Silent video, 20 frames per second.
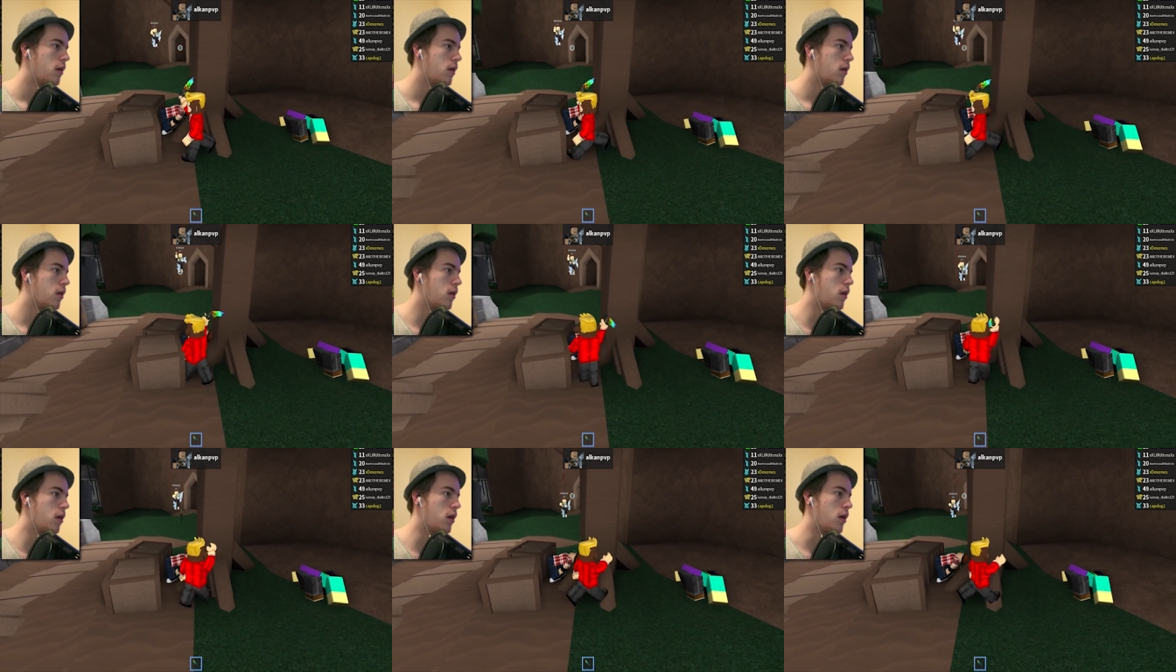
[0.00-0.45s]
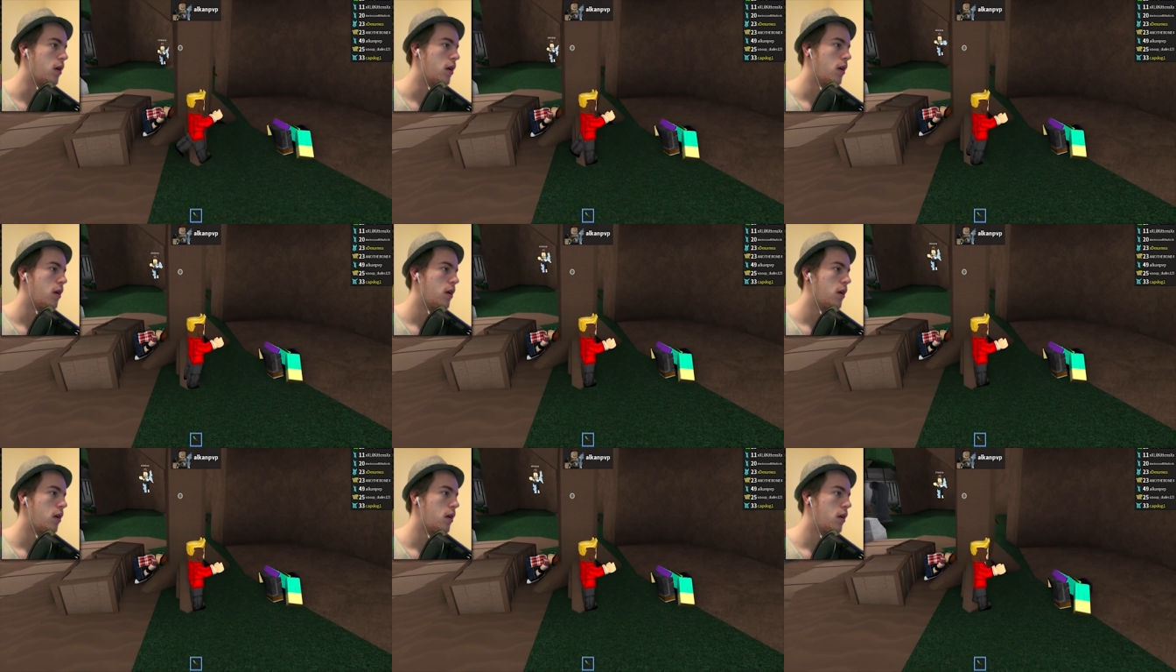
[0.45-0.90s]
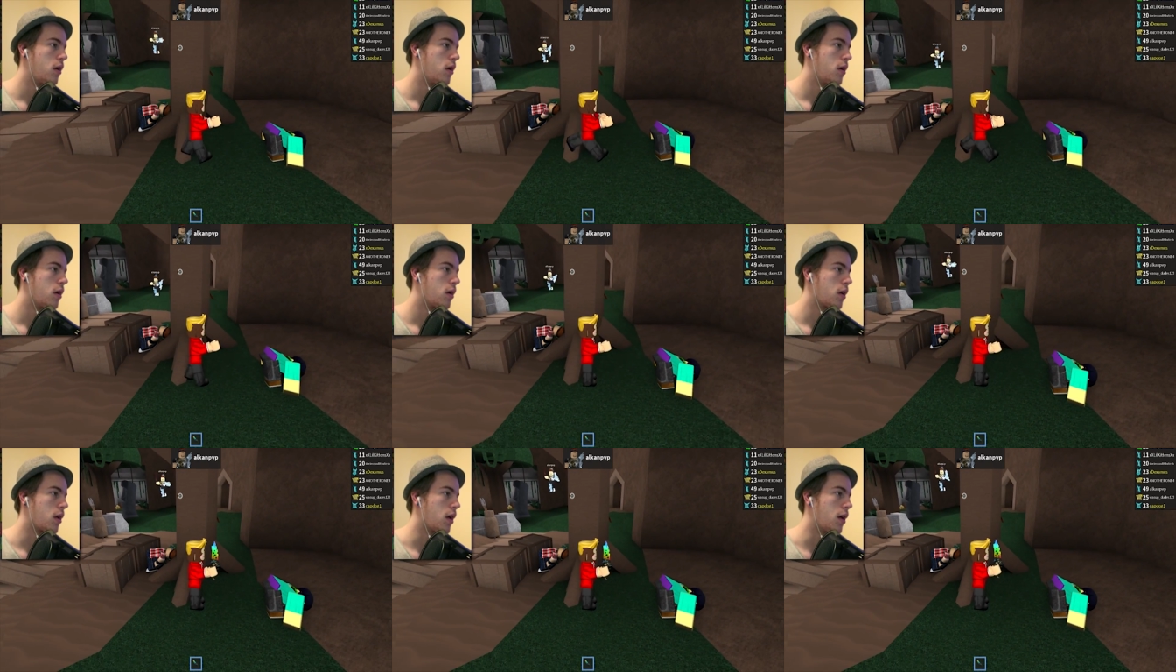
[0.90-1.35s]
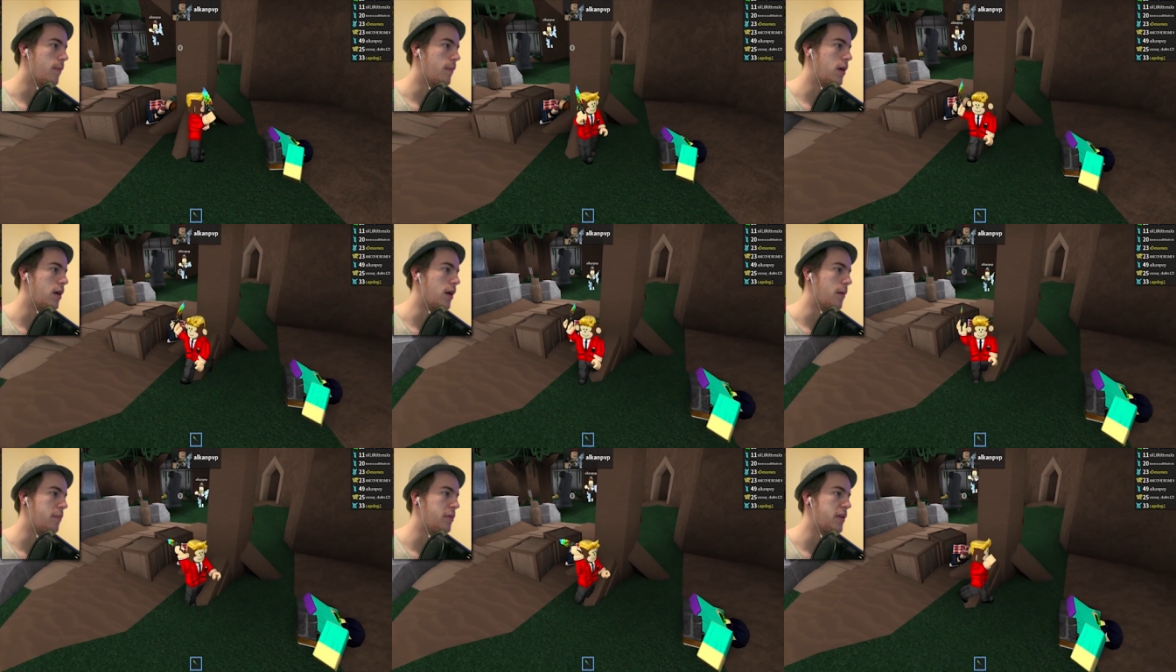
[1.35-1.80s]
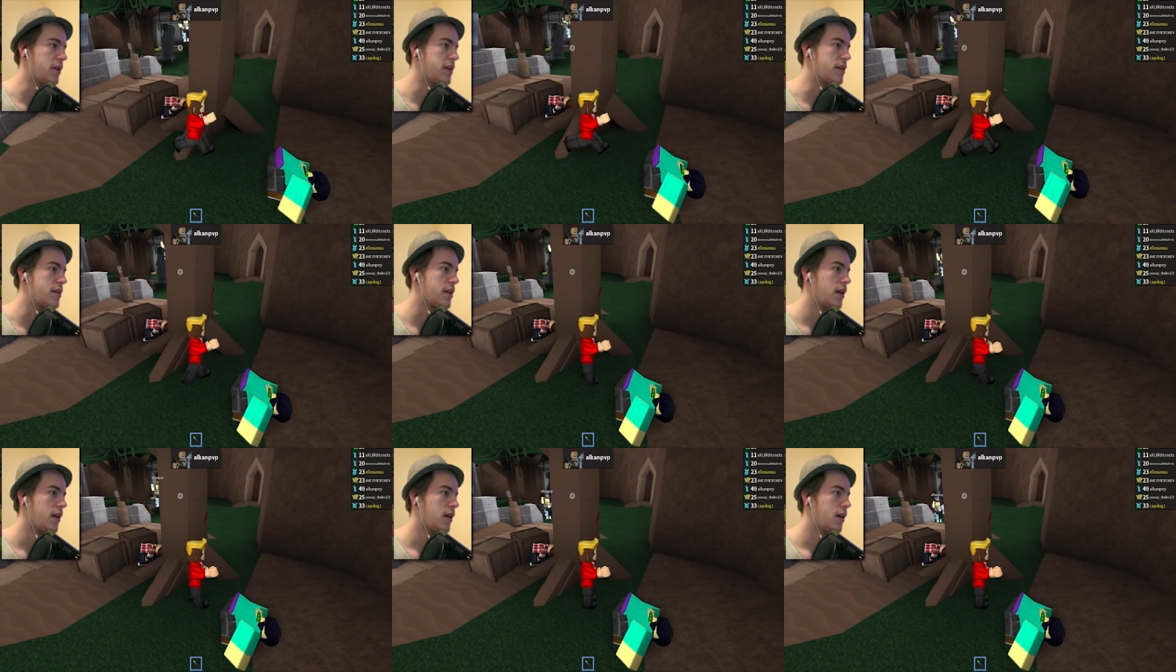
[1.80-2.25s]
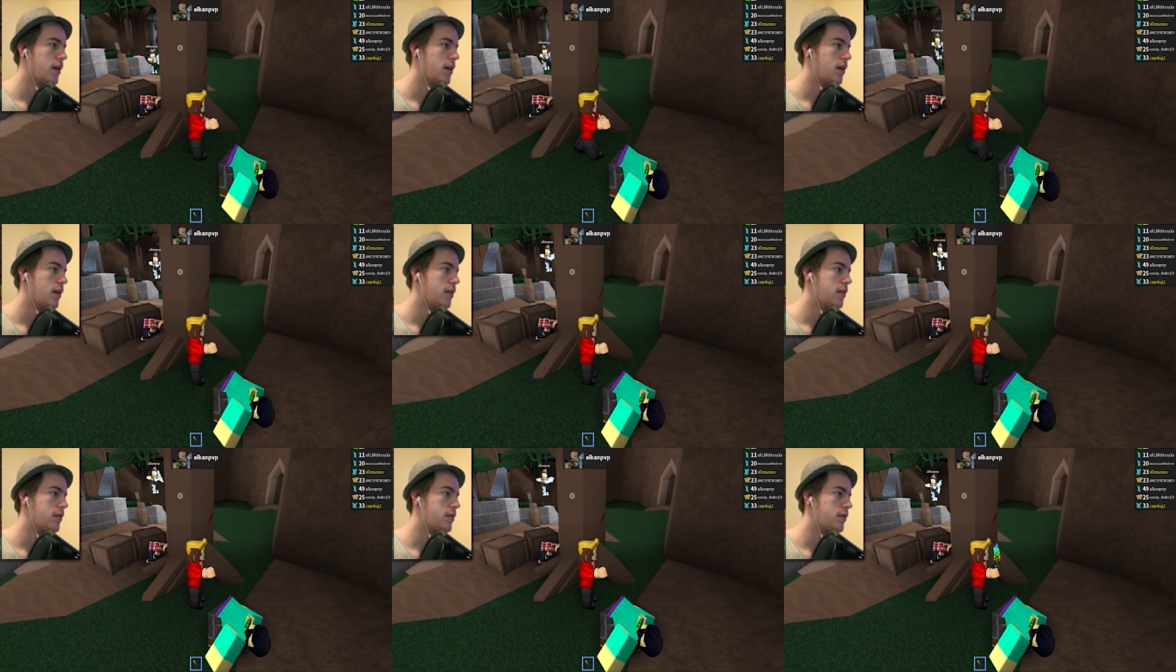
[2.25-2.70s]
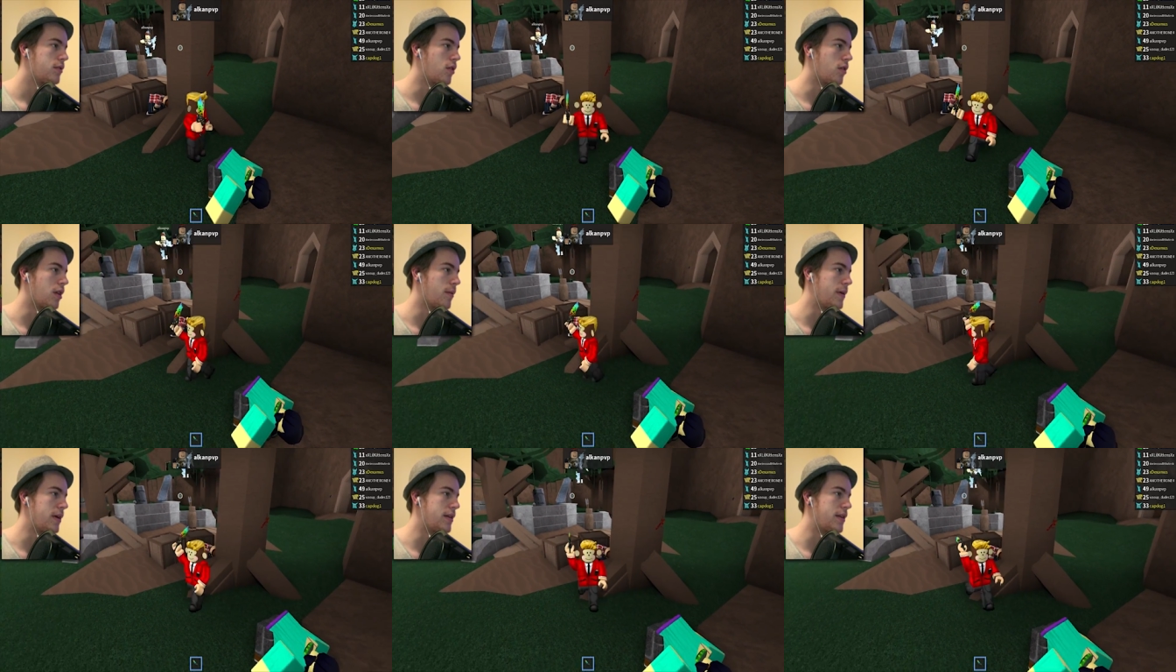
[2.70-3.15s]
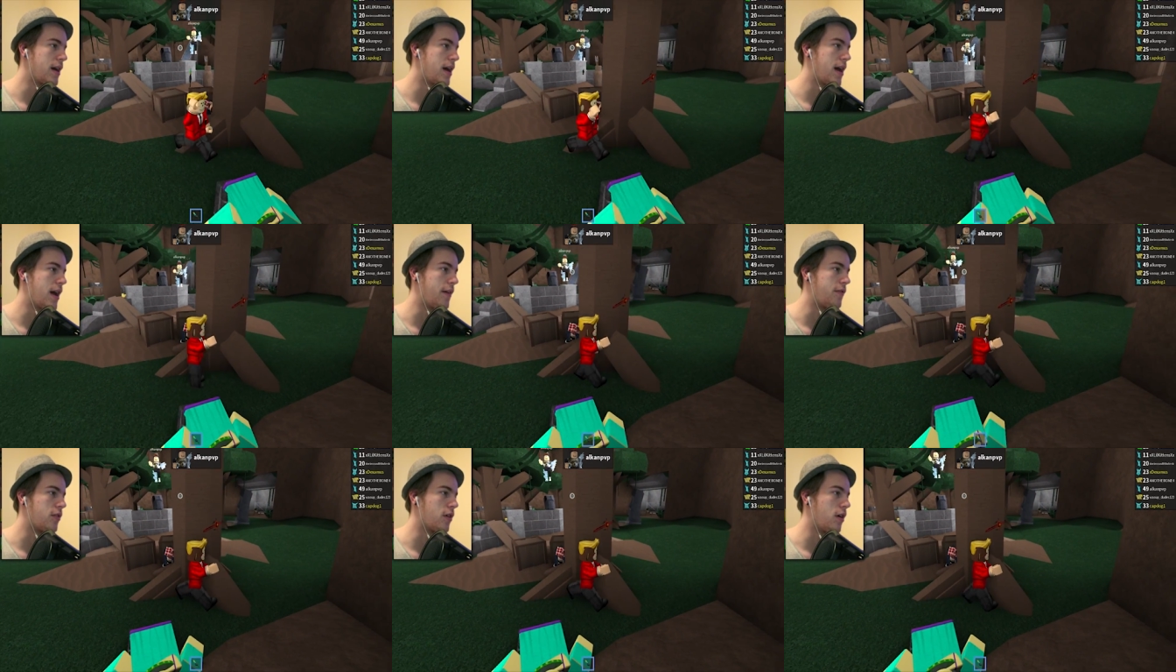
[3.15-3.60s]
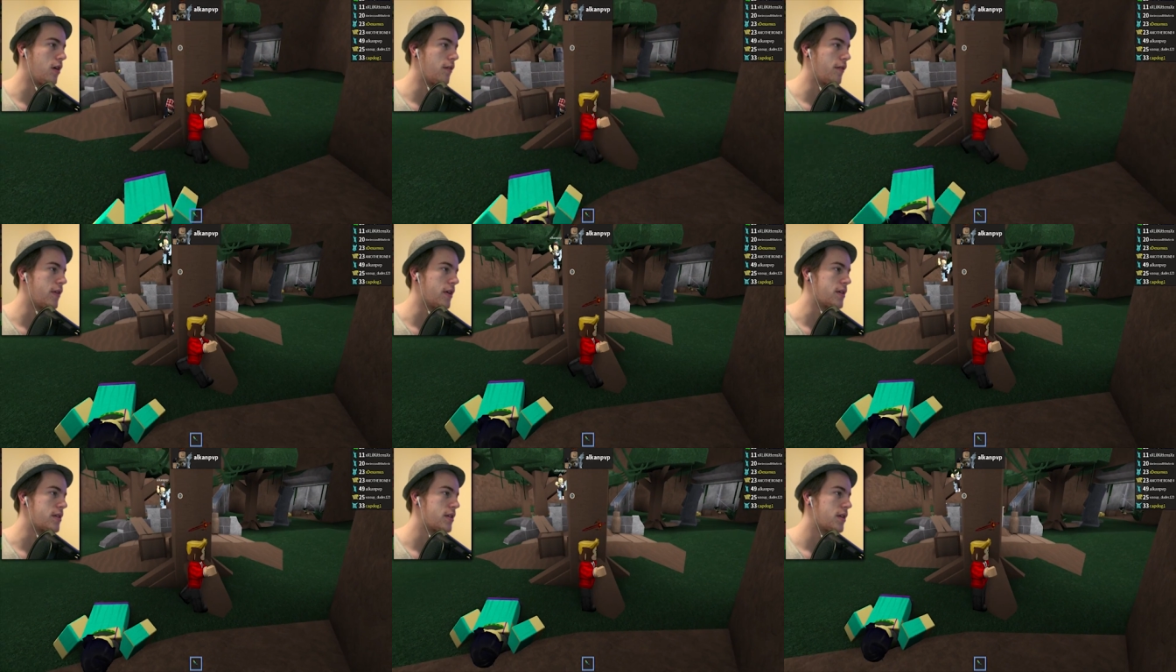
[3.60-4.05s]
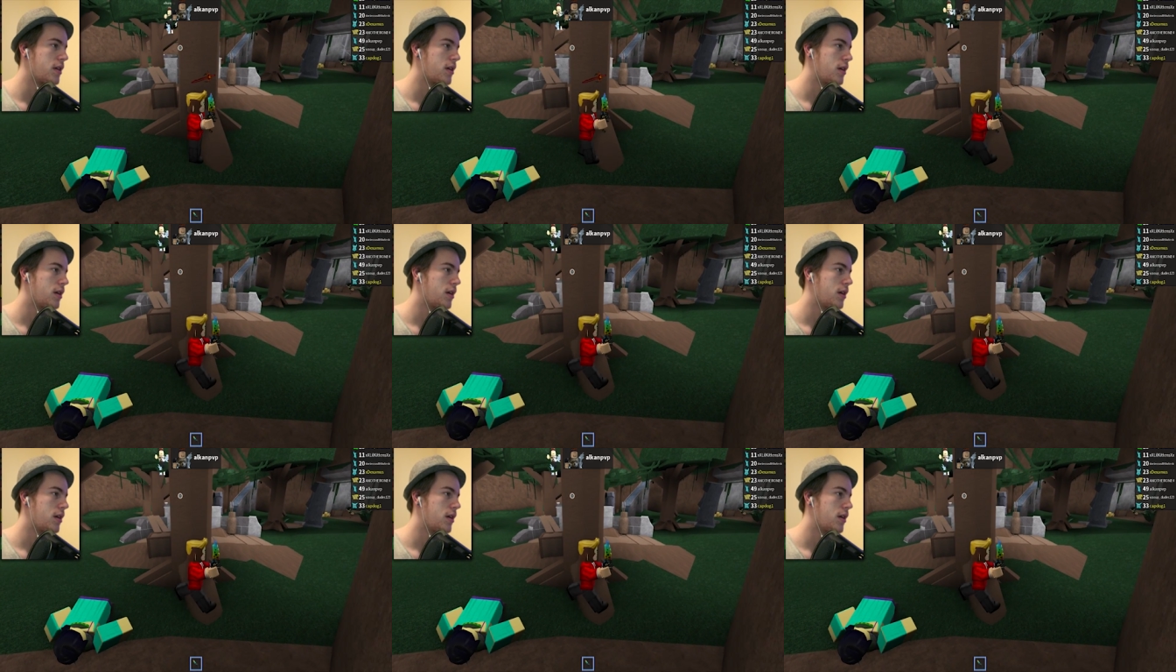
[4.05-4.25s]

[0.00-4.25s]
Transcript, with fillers: Oh. Come on, please. Don't let me die after all of this.